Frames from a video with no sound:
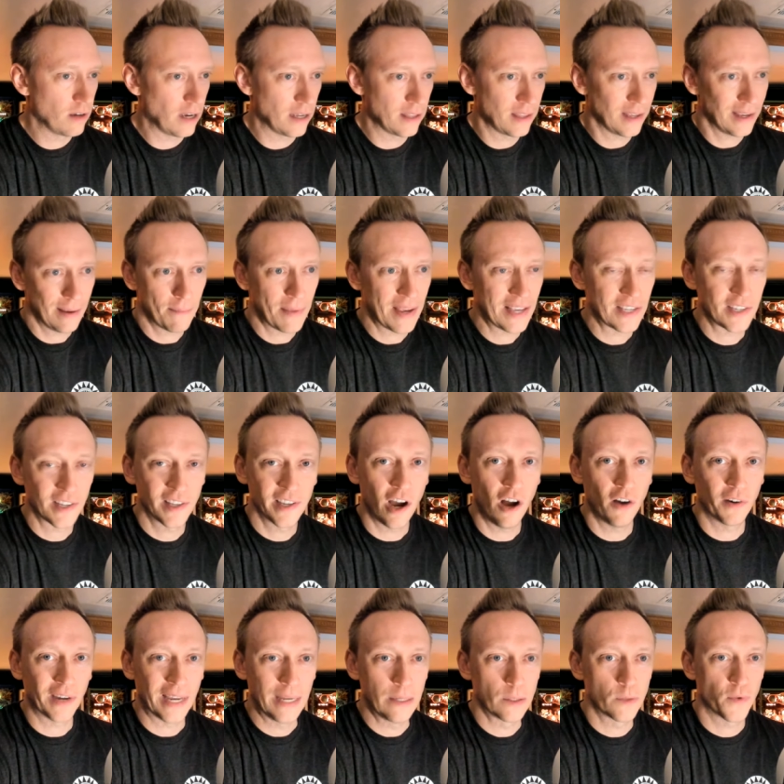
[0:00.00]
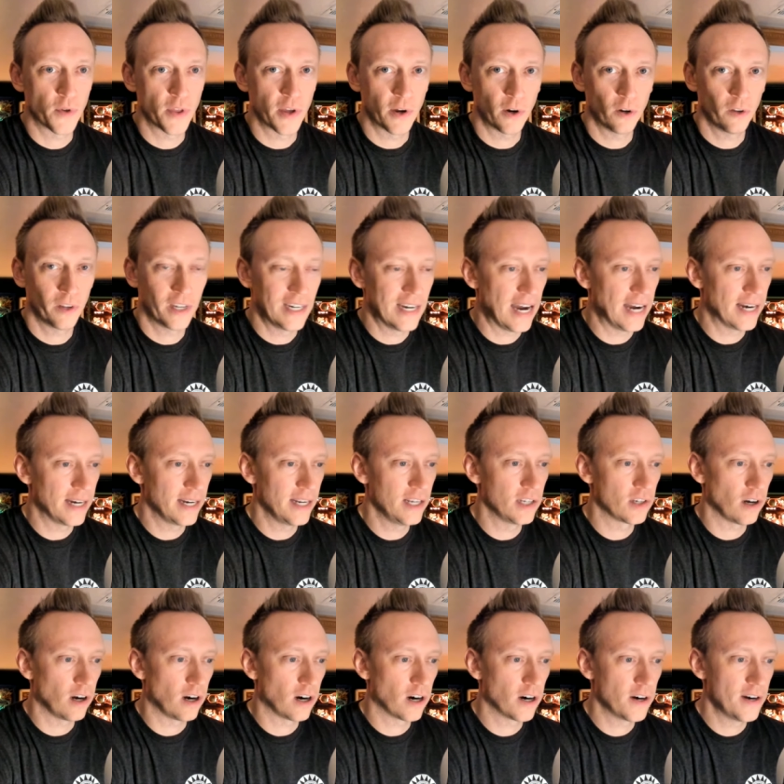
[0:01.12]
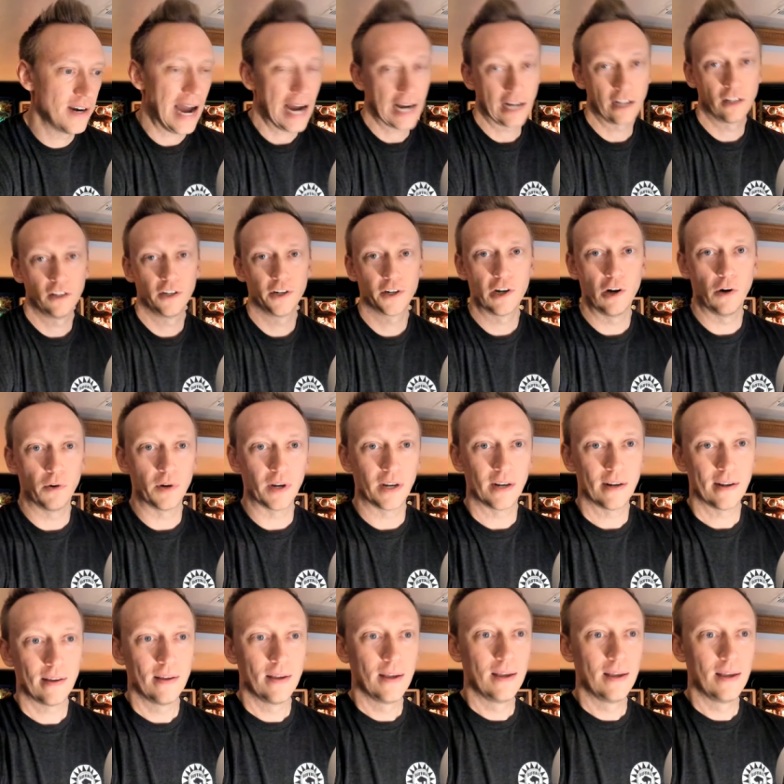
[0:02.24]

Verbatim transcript: I think basically all games before the early 90s are not clear-coated.